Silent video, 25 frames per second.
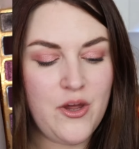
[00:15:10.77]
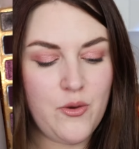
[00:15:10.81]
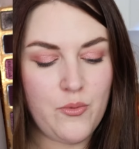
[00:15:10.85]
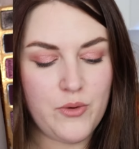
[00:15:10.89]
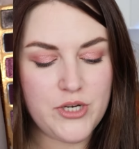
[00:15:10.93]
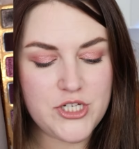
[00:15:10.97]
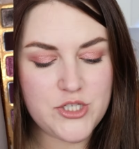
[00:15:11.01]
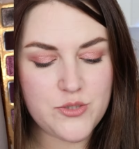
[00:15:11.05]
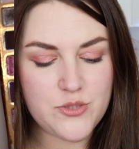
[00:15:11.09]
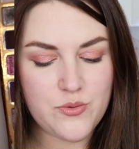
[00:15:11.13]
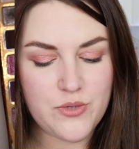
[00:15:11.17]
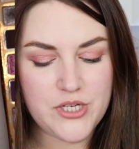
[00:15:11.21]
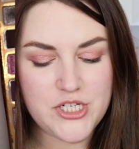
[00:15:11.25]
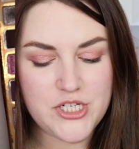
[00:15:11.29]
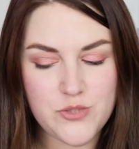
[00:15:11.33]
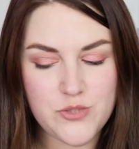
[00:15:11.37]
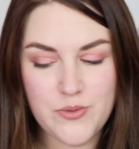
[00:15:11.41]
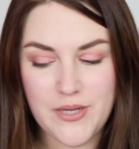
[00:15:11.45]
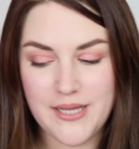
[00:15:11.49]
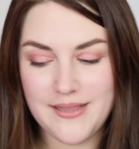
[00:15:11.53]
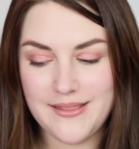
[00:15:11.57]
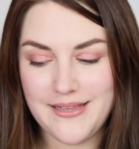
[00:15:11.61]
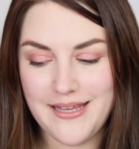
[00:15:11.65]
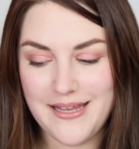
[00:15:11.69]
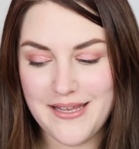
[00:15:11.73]
Which do
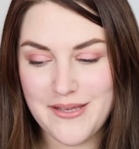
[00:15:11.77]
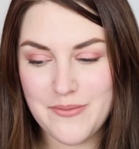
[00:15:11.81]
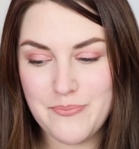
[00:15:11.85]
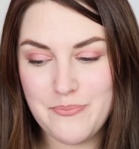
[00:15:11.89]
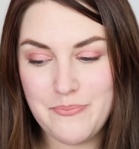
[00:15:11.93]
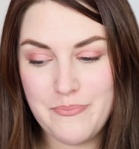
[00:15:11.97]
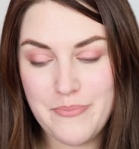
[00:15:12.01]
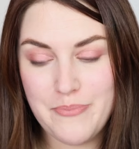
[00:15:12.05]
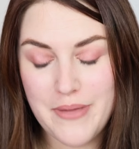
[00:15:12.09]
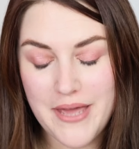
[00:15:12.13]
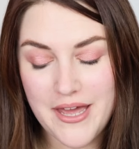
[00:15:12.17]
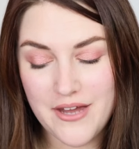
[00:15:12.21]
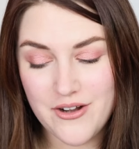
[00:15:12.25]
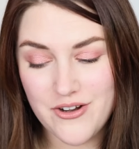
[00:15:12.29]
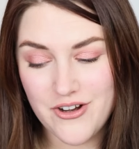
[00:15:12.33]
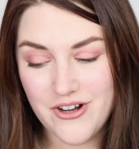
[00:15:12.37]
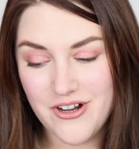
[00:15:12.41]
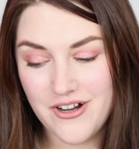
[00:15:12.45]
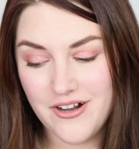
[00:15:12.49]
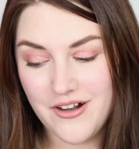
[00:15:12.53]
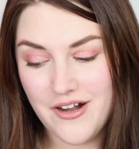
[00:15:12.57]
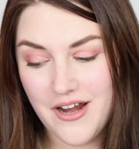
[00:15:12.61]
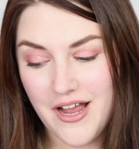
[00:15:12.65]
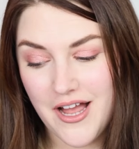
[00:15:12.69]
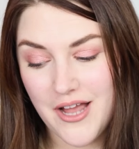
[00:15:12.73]
I like
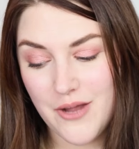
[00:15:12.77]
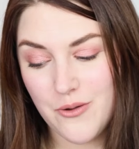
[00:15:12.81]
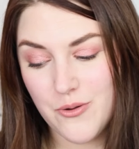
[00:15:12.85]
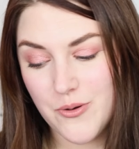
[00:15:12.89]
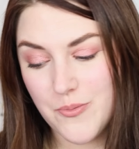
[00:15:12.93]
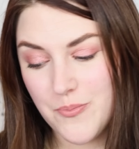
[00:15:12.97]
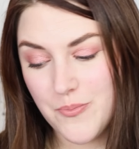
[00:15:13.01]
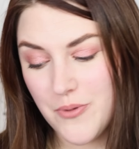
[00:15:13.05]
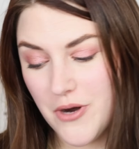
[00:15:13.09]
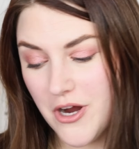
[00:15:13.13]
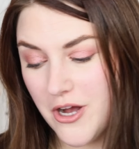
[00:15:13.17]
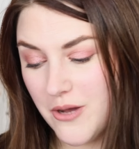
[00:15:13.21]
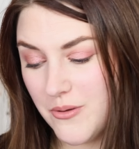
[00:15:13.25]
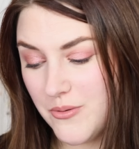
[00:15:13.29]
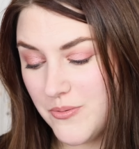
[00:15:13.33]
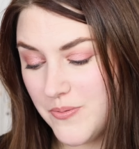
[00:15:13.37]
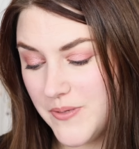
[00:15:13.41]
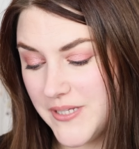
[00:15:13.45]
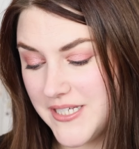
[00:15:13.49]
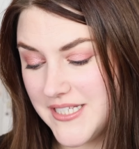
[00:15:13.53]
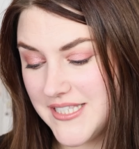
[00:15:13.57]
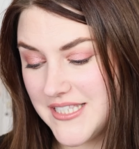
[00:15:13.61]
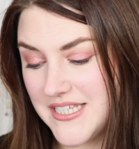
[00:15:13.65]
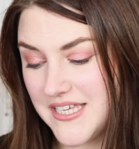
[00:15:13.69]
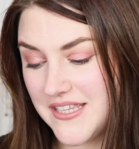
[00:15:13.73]
better? I would
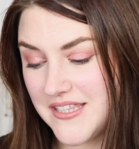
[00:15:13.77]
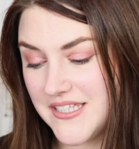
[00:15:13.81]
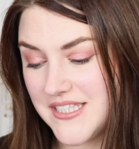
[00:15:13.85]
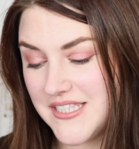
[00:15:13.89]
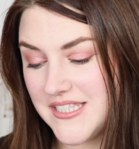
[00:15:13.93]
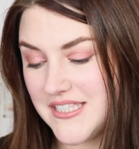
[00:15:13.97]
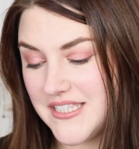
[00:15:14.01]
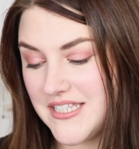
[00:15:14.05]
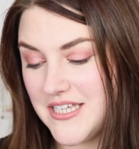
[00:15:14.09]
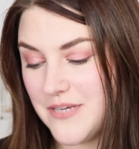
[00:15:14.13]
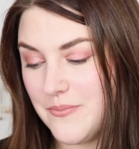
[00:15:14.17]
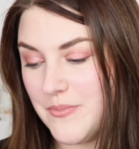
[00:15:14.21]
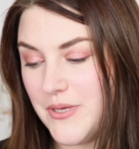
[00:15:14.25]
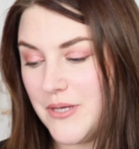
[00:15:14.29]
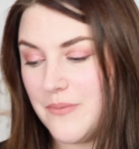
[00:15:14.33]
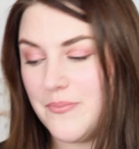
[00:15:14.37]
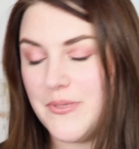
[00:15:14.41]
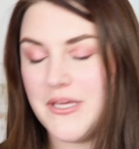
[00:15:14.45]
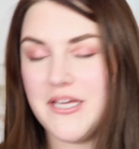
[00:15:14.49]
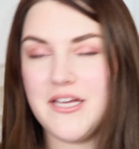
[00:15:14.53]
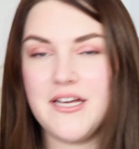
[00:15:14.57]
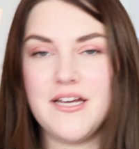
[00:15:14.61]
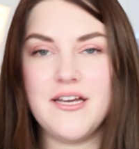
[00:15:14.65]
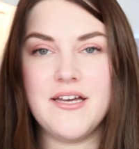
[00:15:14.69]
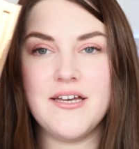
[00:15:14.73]
probably say the Sigma,
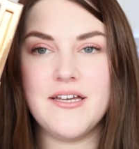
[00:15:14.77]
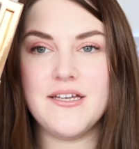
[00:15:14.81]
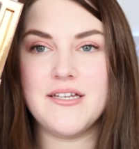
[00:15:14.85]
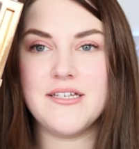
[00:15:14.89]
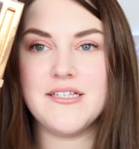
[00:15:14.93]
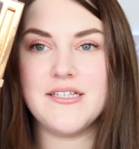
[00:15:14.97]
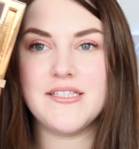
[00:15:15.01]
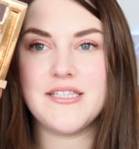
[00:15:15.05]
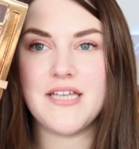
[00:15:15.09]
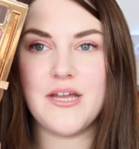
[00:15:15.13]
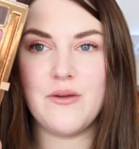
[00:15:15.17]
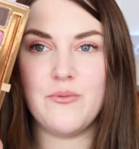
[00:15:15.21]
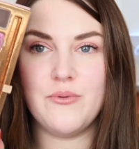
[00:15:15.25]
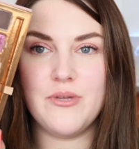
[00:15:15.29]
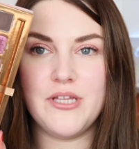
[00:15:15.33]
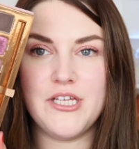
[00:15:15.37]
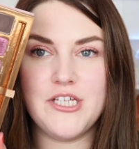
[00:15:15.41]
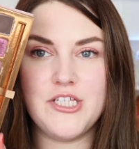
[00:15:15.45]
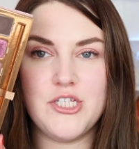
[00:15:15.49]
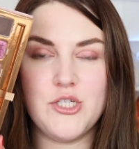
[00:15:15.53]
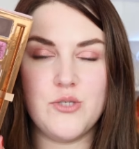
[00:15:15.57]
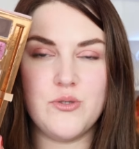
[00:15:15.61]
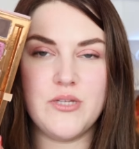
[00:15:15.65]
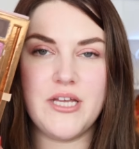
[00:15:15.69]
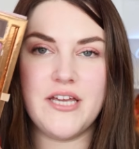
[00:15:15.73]
because I really
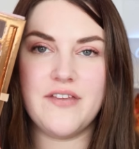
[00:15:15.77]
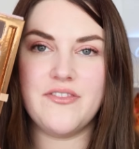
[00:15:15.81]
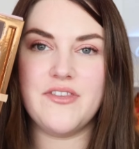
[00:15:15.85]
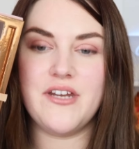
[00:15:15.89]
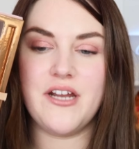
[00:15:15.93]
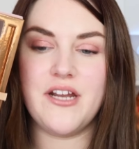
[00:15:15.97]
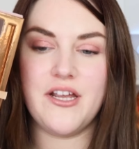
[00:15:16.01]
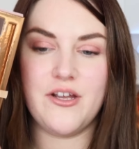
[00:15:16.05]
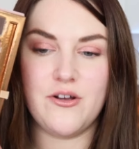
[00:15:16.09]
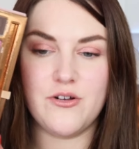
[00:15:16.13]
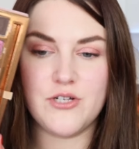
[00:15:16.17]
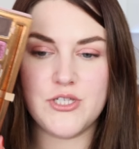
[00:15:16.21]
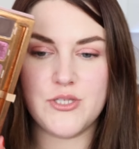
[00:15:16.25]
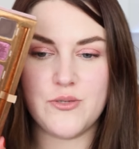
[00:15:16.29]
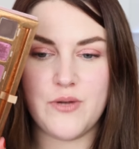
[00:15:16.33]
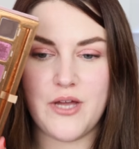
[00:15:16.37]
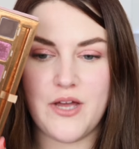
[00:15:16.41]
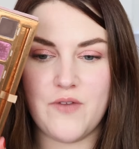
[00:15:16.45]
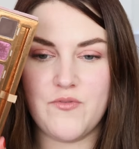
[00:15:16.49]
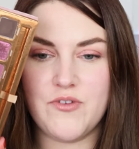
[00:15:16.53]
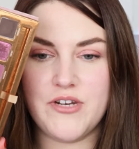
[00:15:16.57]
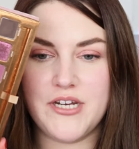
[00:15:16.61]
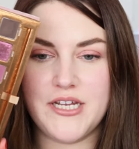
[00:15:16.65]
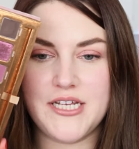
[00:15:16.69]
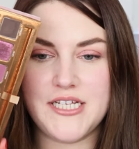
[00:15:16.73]
do like that I also
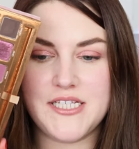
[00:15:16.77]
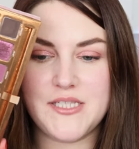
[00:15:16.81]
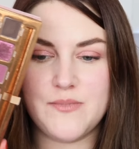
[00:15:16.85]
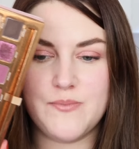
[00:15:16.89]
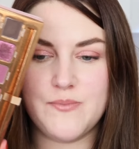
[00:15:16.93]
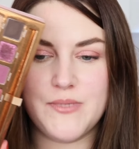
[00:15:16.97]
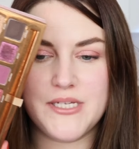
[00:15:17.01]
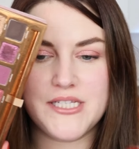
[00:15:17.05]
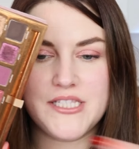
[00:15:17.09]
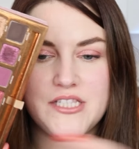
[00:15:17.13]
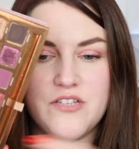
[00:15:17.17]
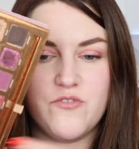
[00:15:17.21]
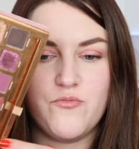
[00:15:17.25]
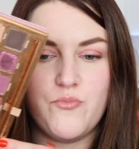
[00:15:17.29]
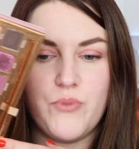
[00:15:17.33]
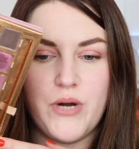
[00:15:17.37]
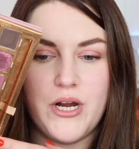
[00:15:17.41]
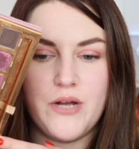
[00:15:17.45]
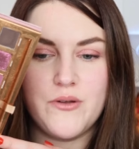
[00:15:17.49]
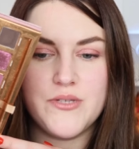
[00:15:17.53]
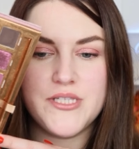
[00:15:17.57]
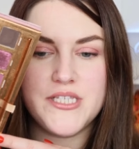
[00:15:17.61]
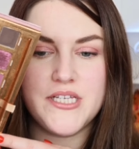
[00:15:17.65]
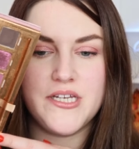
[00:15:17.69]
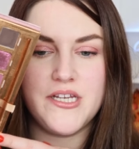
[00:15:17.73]
have a nice mix of
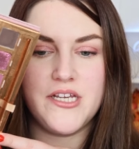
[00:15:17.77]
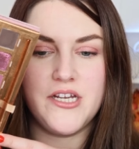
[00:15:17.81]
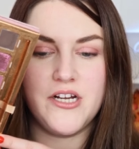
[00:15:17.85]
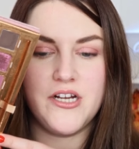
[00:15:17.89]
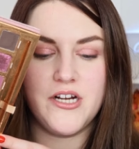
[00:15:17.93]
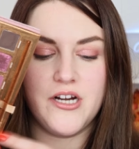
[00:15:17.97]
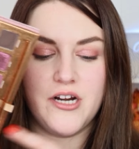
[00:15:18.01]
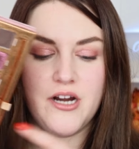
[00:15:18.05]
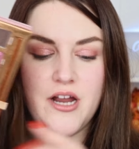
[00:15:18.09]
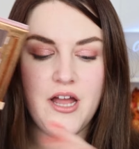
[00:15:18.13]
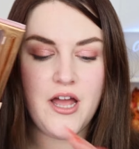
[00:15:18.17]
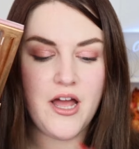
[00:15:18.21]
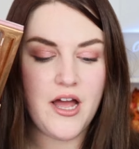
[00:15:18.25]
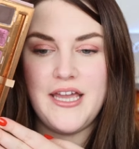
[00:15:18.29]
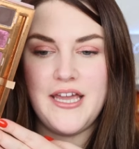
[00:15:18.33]
browns in here.